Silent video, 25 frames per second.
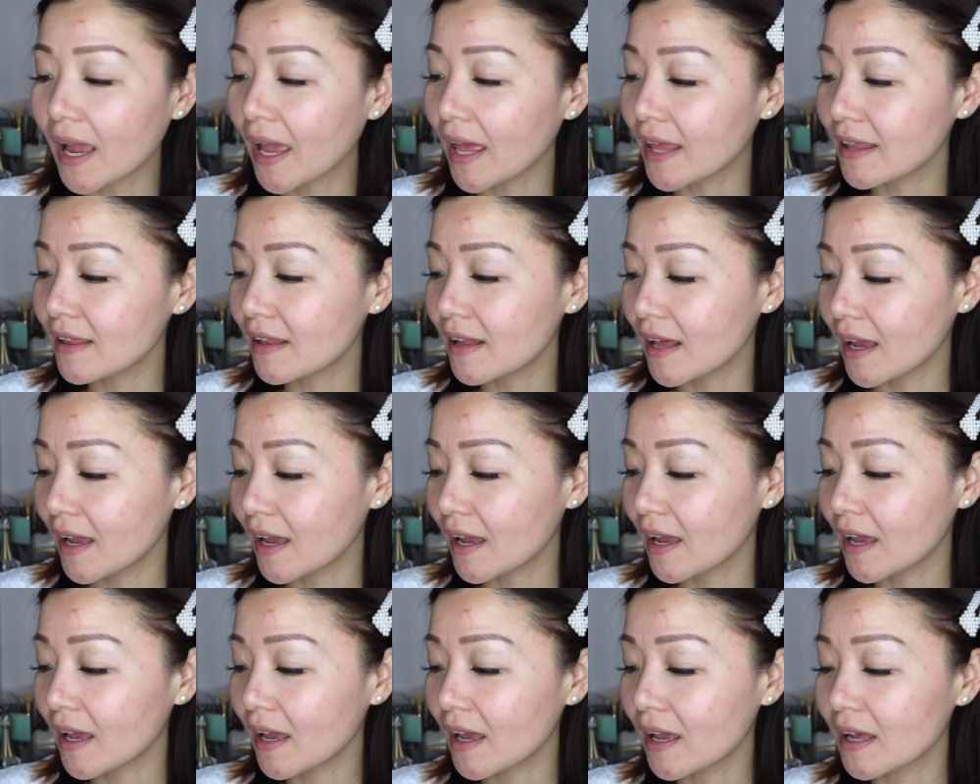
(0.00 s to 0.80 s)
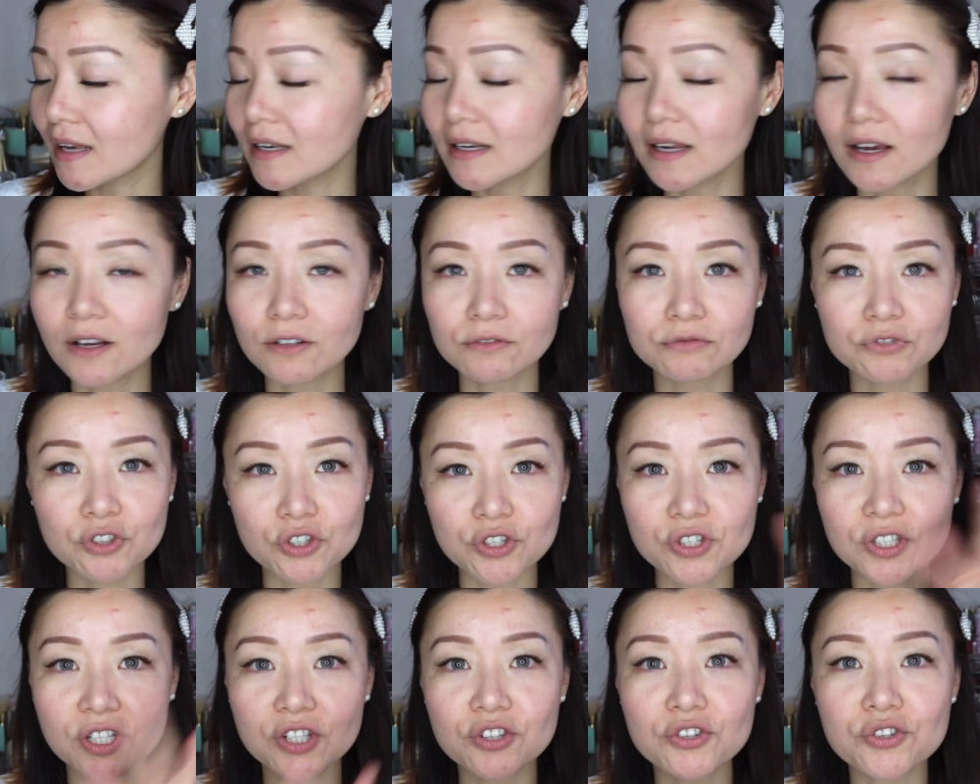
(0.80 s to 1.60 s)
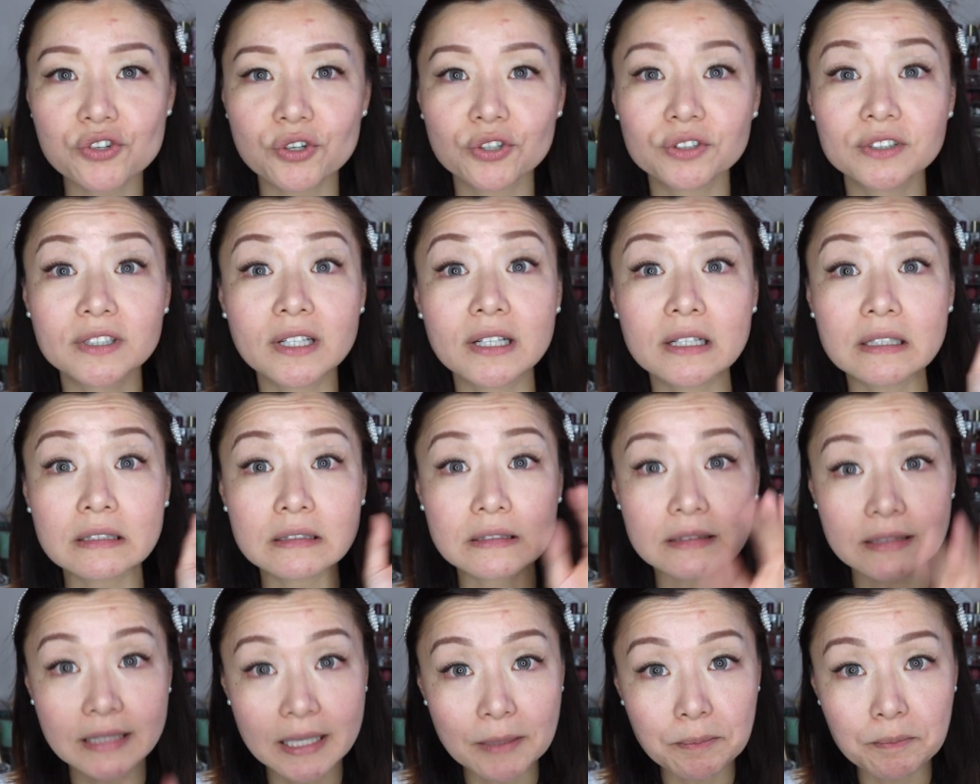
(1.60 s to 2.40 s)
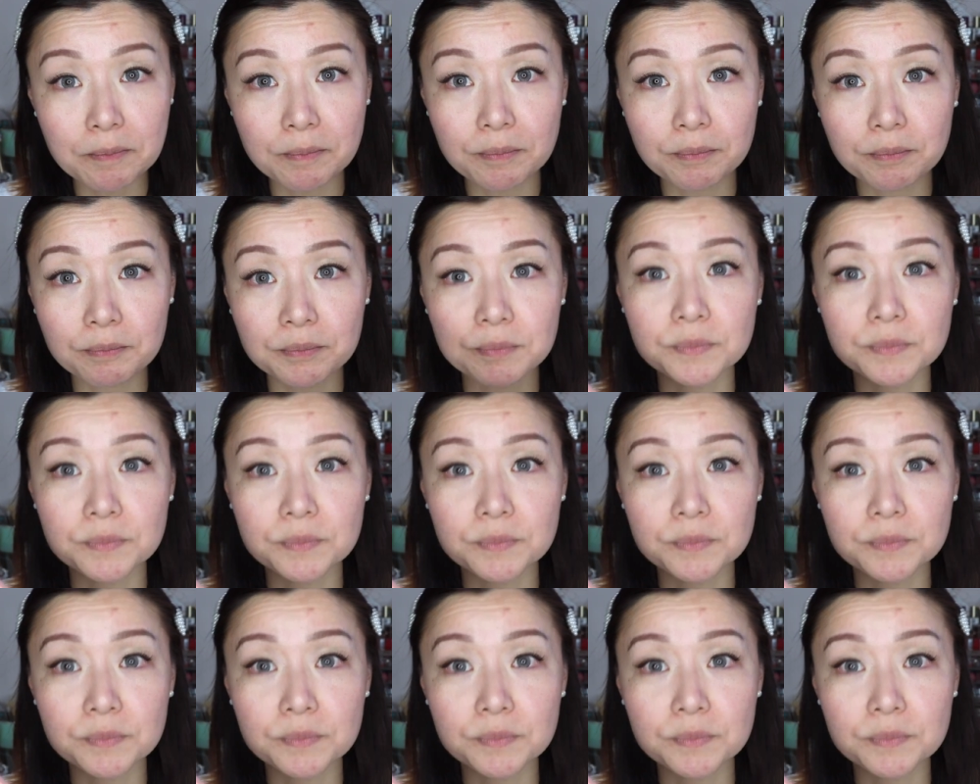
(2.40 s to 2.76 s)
And then I'll just insert a clip